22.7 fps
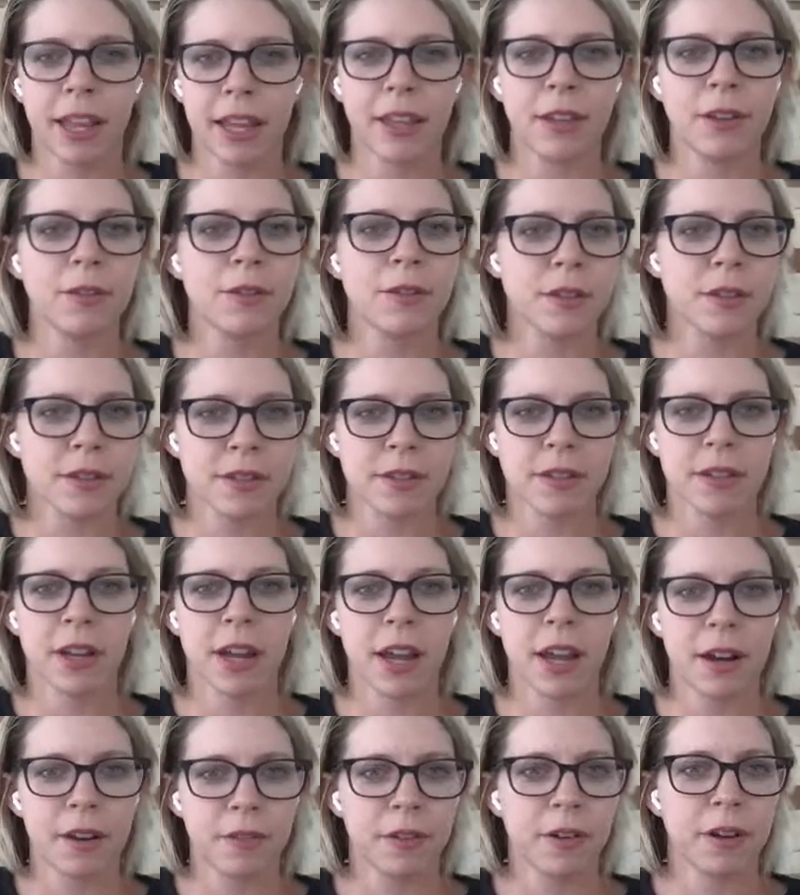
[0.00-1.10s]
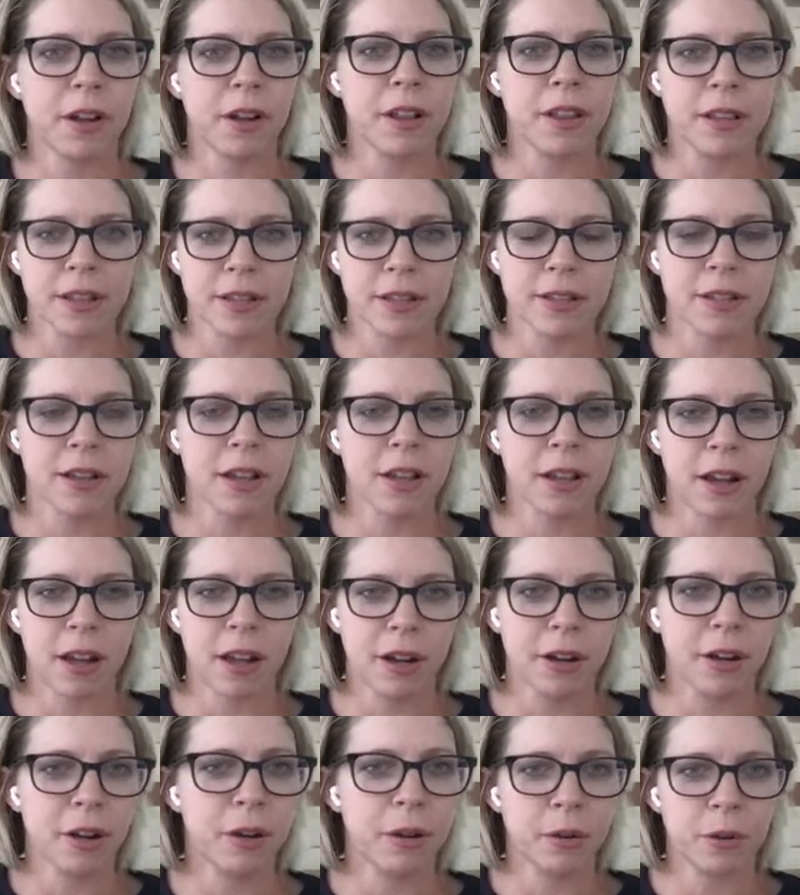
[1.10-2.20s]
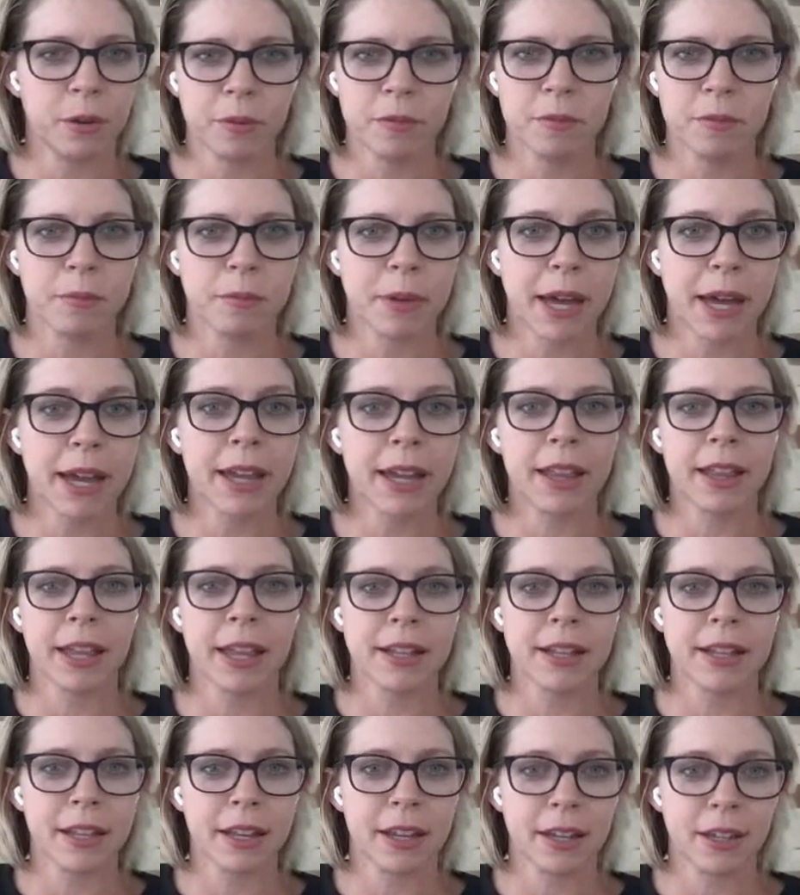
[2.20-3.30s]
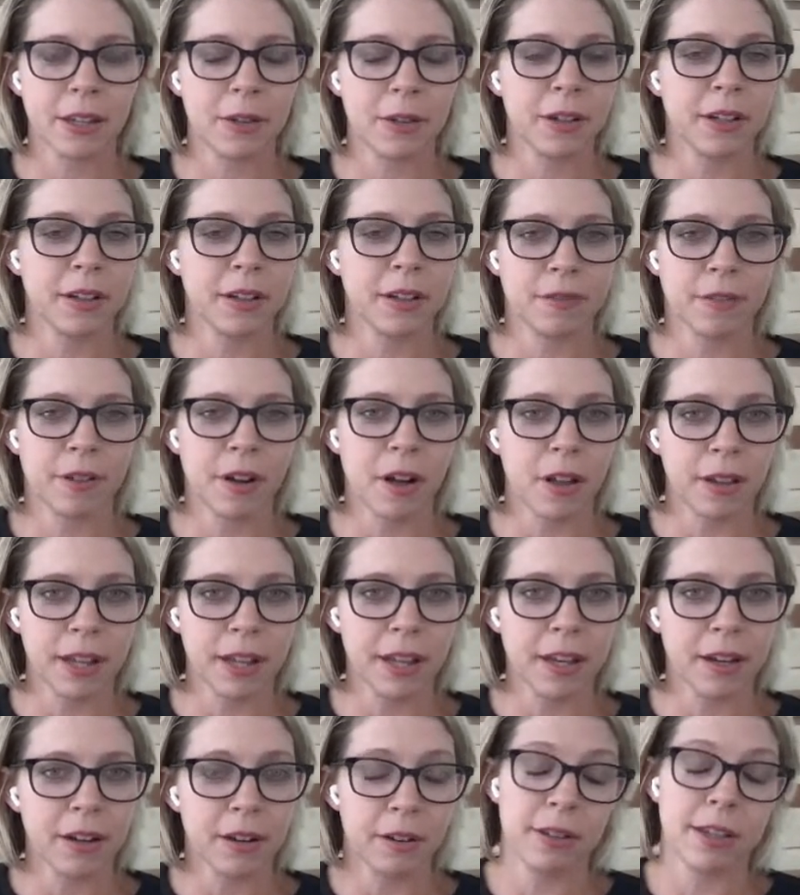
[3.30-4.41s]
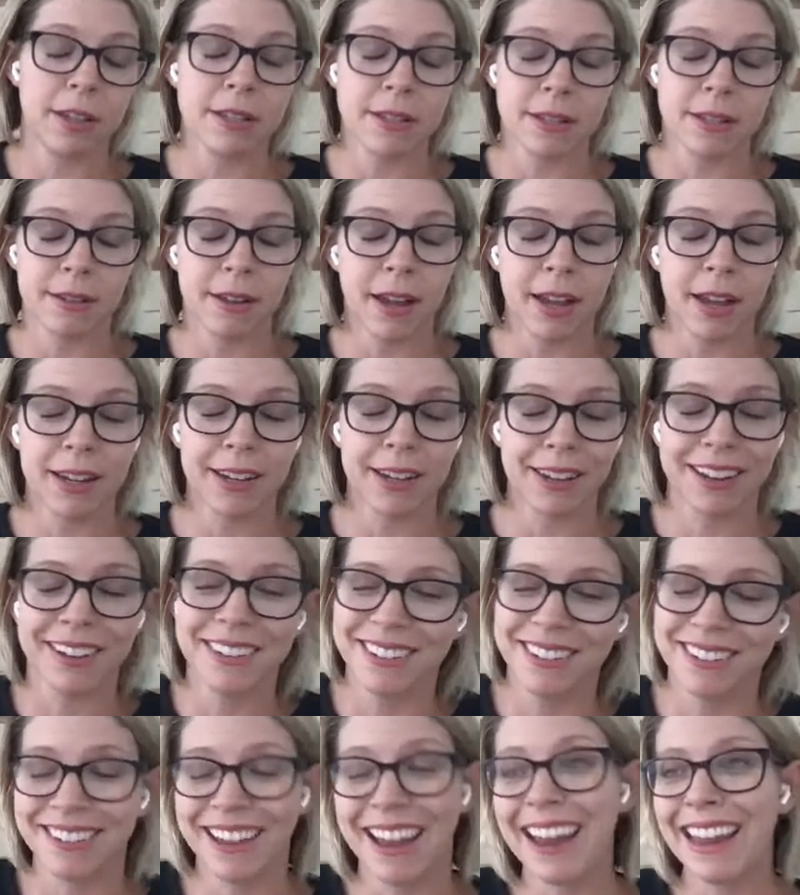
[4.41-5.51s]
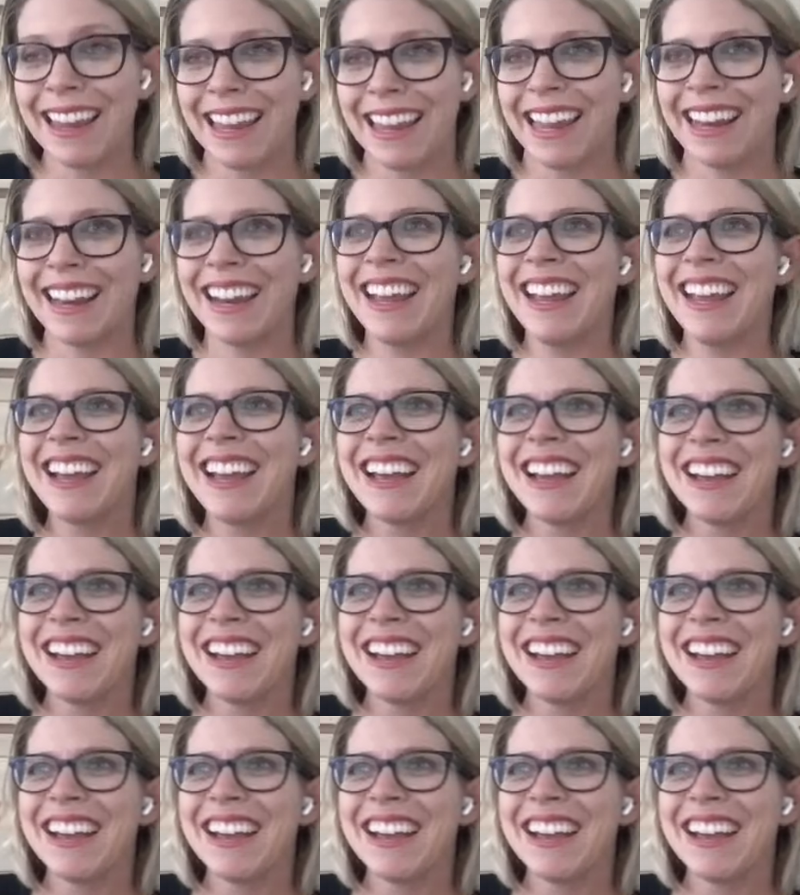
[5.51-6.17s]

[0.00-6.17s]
Like you just kind of are on this autopilot, and you can fall in, or at least I did. I can.